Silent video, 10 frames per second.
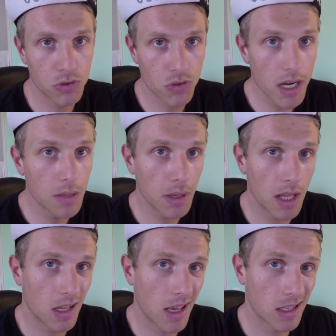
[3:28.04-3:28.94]
training
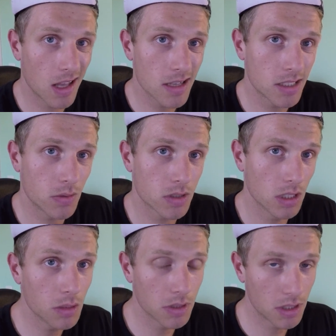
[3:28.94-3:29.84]
plan I had last year was a
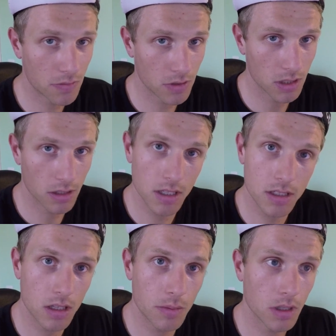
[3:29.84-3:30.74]
little bit different than
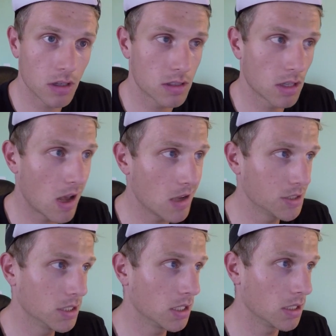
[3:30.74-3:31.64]
this year, because
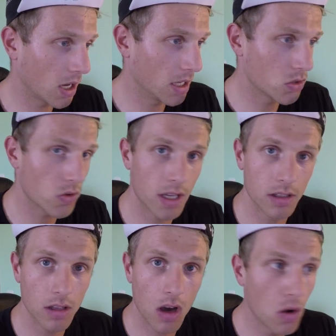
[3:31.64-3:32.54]
last year I
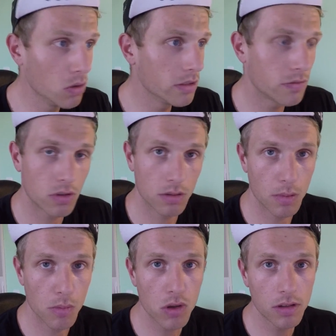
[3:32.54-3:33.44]
trained only for the
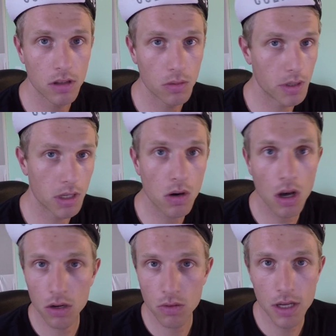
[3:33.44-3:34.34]
Marmotte. There were no
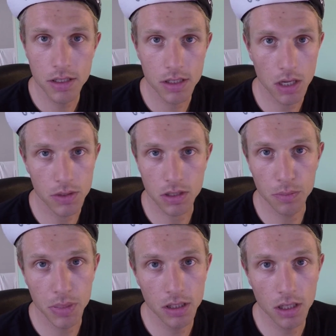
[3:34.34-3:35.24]
other races I was
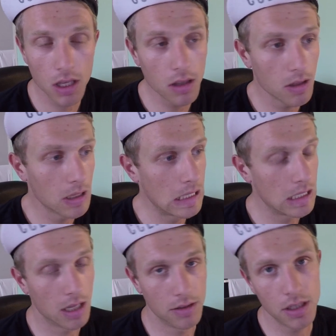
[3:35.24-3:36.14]
competing in.
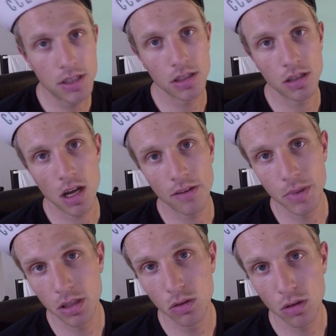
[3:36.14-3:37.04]
And this year I've
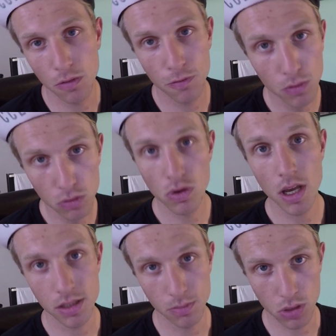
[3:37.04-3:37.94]
been doing a full
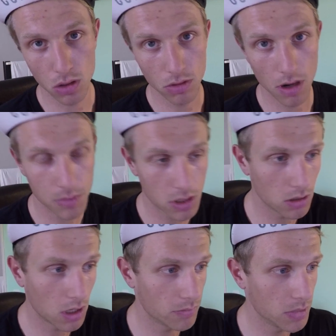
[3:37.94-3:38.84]
racing program.
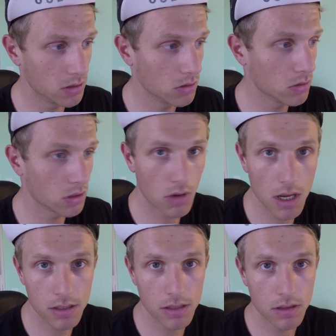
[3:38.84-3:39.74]
So I've been doing
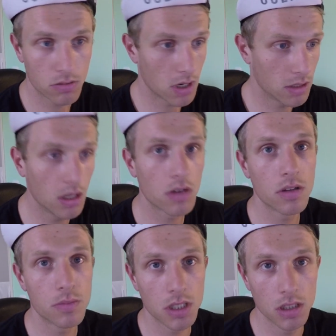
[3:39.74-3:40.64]
races,
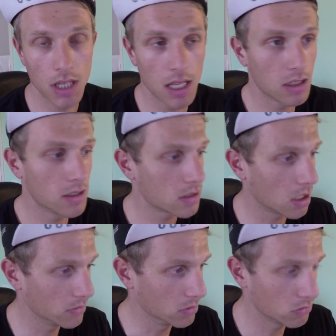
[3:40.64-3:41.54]
criteriums in the Netherlands,
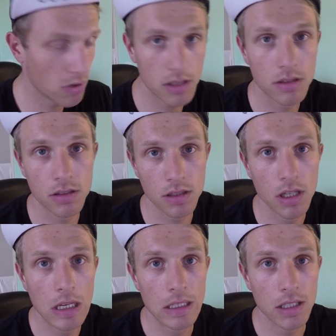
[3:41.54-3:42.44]
I've been doing races
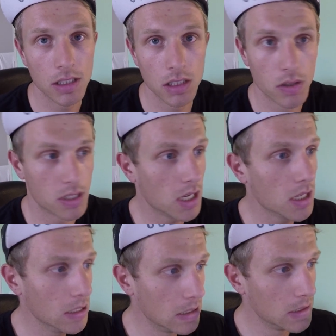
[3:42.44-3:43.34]
in
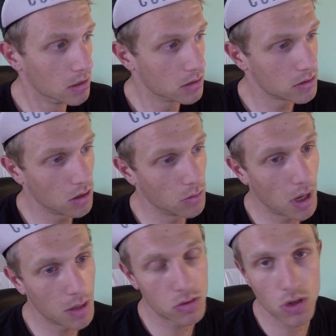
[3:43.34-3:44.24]
USA. So
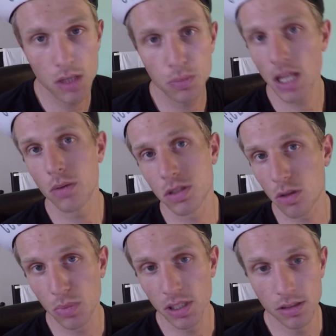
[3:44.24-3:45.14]
my training plan was
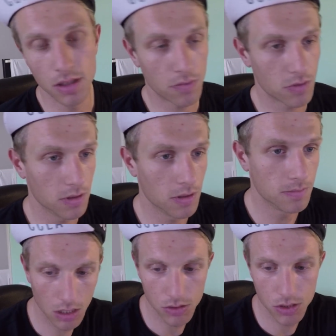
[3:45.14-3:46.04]
completely different.
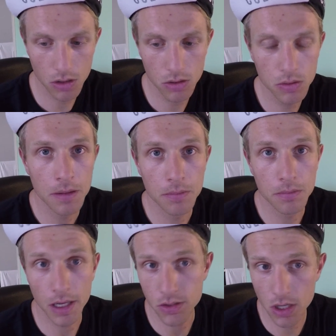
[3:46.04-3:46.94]
I'll show you
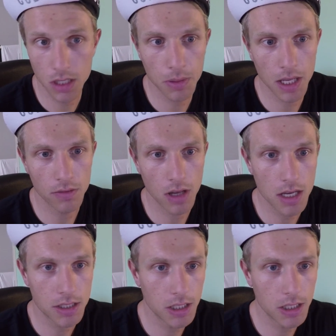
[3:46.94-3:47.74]
my training plan of last